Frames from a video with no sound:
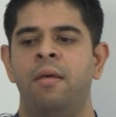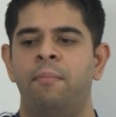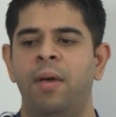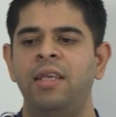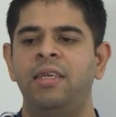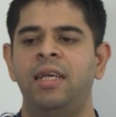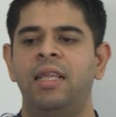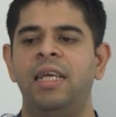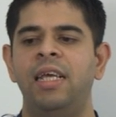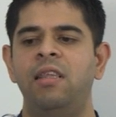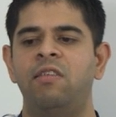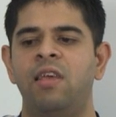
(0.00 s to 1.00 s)
Basically,
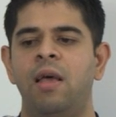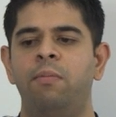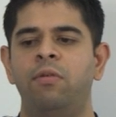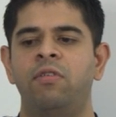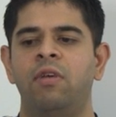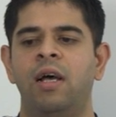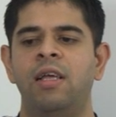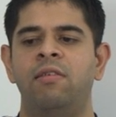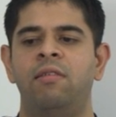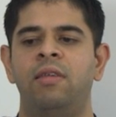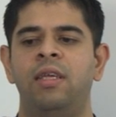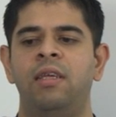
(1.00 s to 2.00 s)
in sample
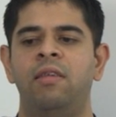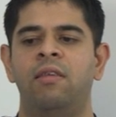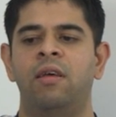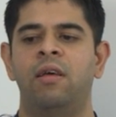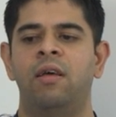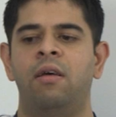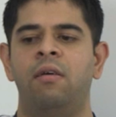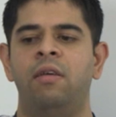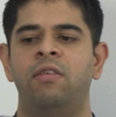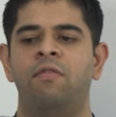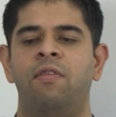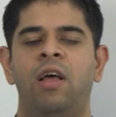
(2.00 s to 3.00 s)
size is a,
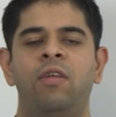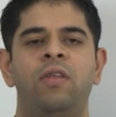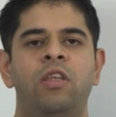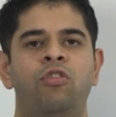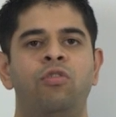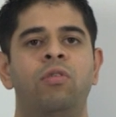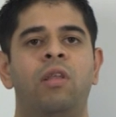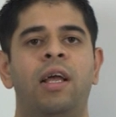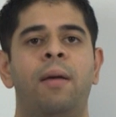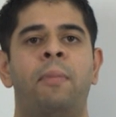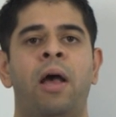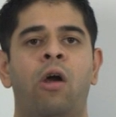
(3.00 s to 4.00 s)
is a value that's used like
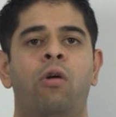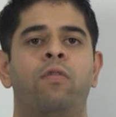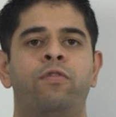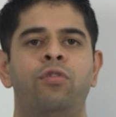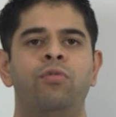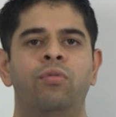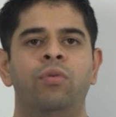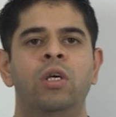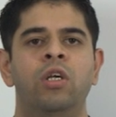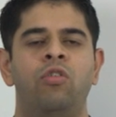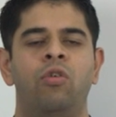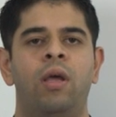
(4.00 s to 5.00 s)
a power of 2.
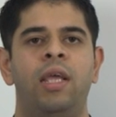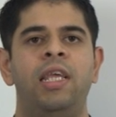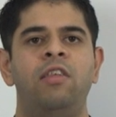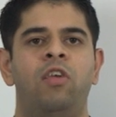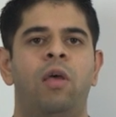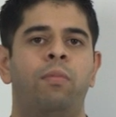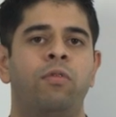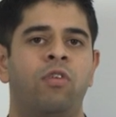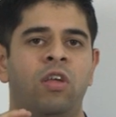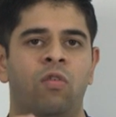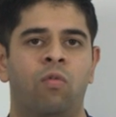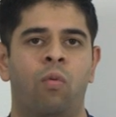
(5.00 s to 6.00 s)
So in sample
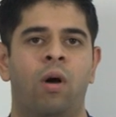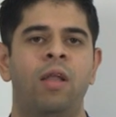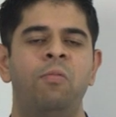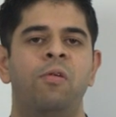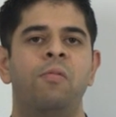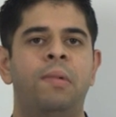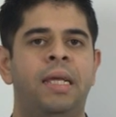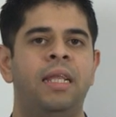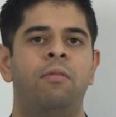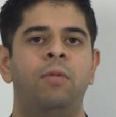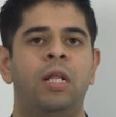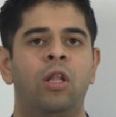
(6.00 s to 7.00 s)
size of 1 will
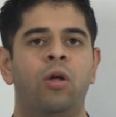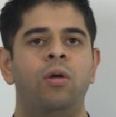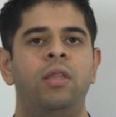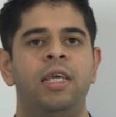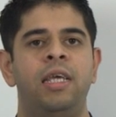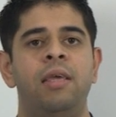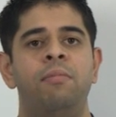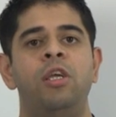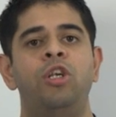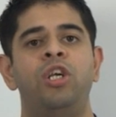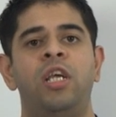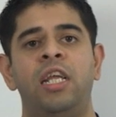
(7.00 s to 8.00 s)
mean we load the
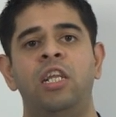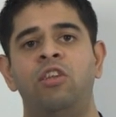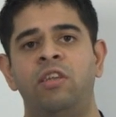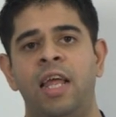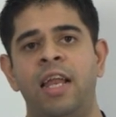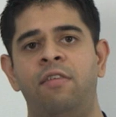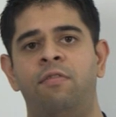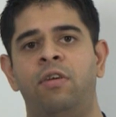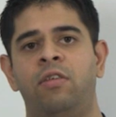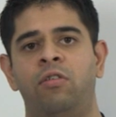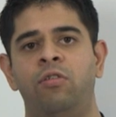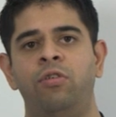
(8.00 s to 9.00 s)
image in its native
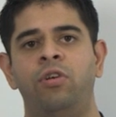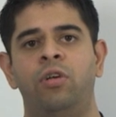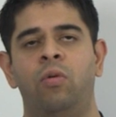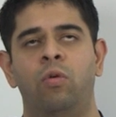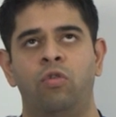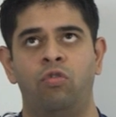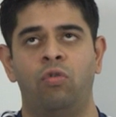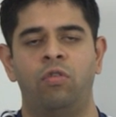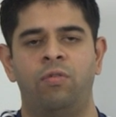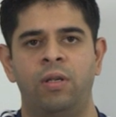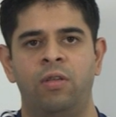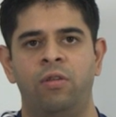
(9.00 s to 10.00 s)
resolution or source
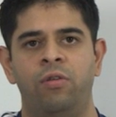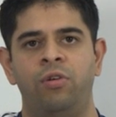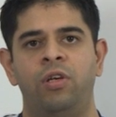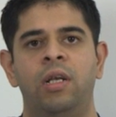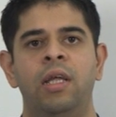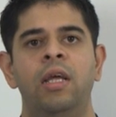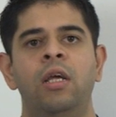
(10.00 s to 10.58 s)
resolution.